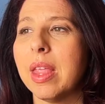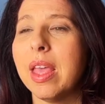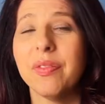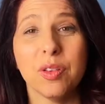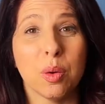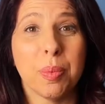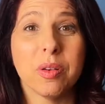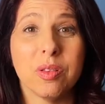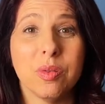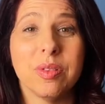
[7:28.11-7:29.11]
if you're a
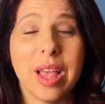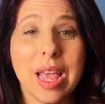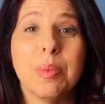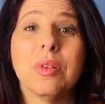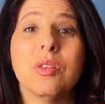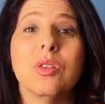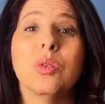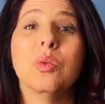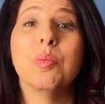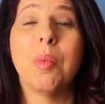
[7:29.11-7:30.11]
person who's able
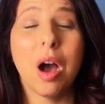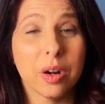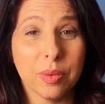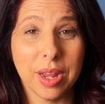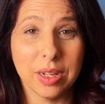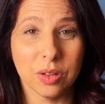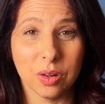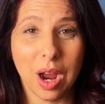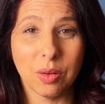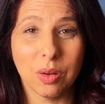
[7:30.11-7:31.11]
to moderate
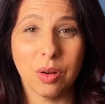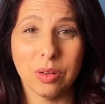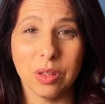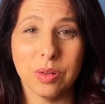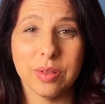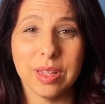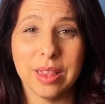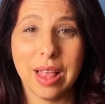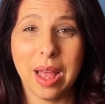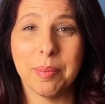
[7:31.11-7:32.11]
your alcohol use
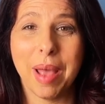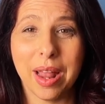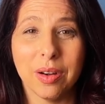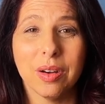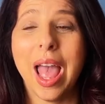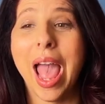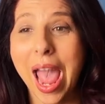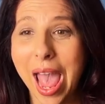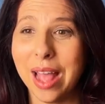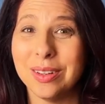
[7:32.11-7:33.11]
in that manner,
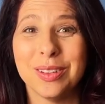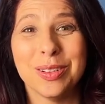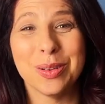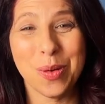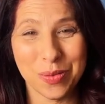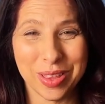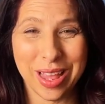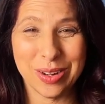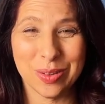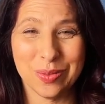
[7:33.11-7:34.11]
and you're over the
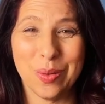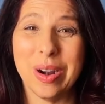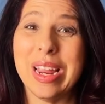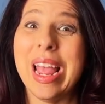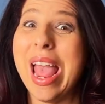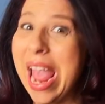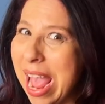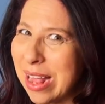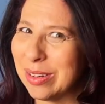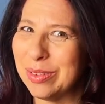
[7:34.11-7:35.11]
age of 40,
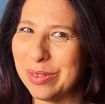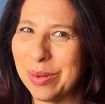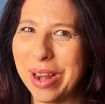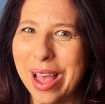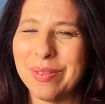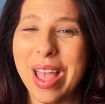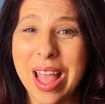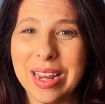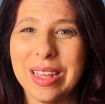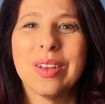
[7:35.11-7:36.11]
and you don't have
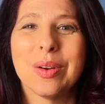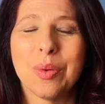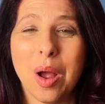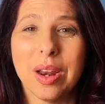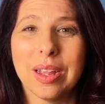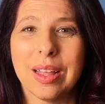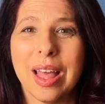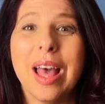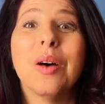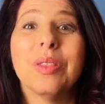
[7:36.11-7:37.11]
any chronic
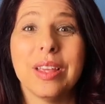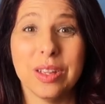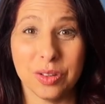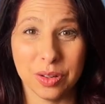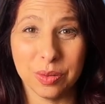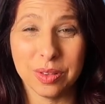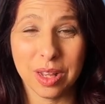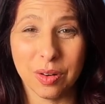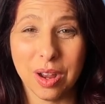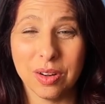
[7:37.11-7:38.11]
health issues
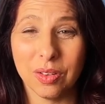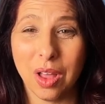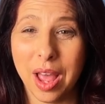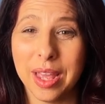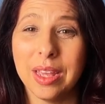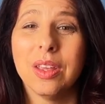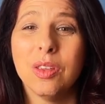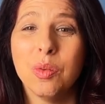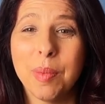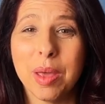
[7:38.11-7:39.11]
that are underlying,
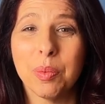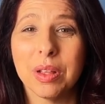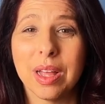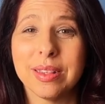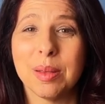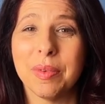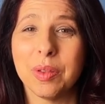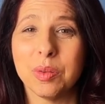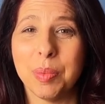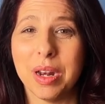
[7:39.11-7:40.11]
you may realize some of
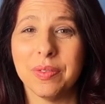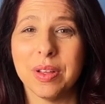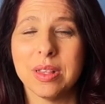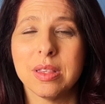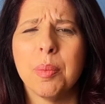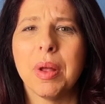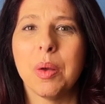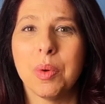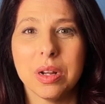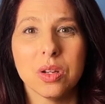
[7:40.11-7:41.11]
those benefits. But
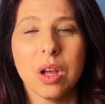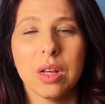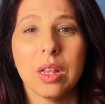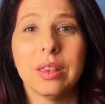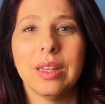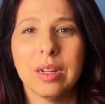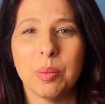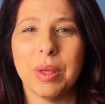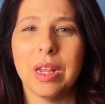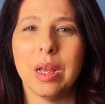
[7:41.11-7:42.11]
I want to talk a little
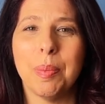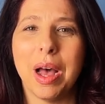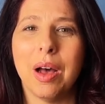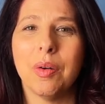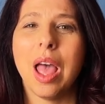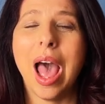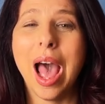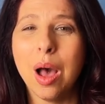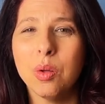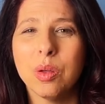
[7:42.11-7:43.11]
bit about
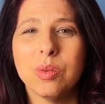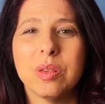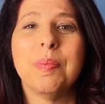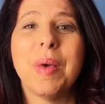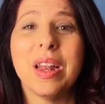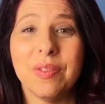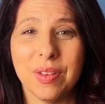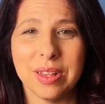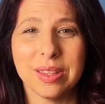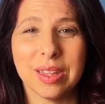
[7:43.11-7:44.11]
how those
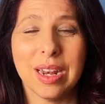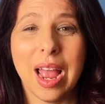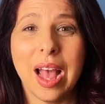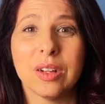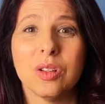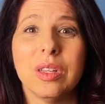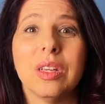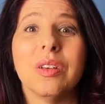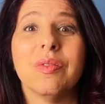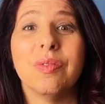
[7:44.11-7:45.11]
benefits can actually
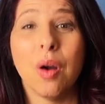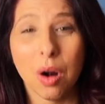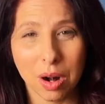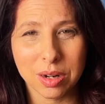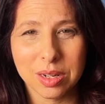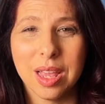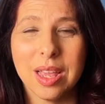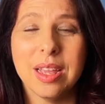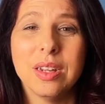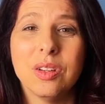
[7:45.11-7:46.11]
convert
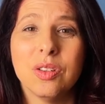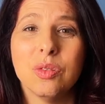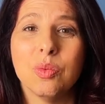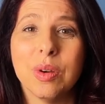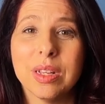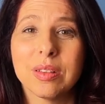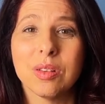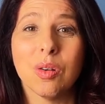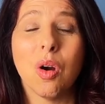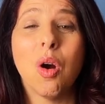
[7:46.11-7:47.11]
into
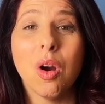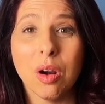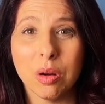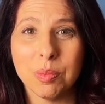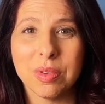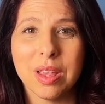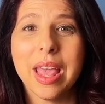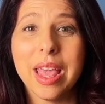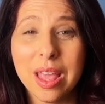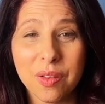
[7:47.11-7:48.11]
risks or harms
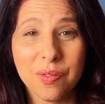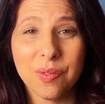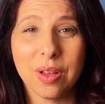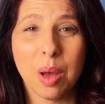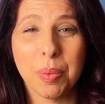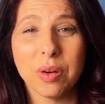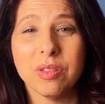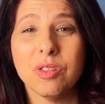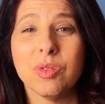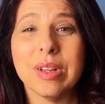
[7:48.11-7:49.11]
if a
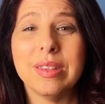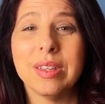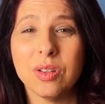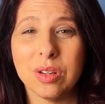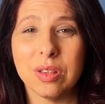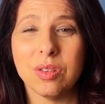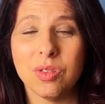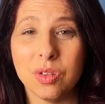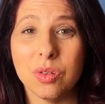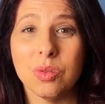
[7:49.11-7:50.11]
person transitions
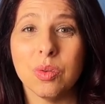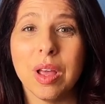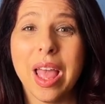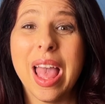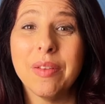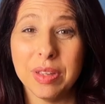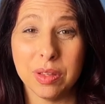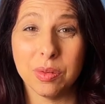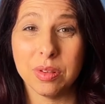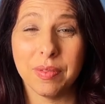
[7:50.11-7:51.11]
to heavy
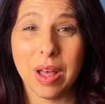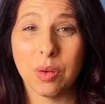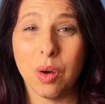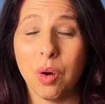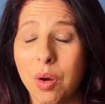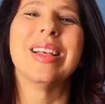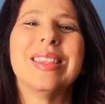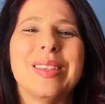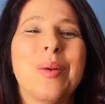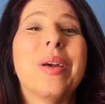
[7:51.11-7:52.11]
use of alcohol. So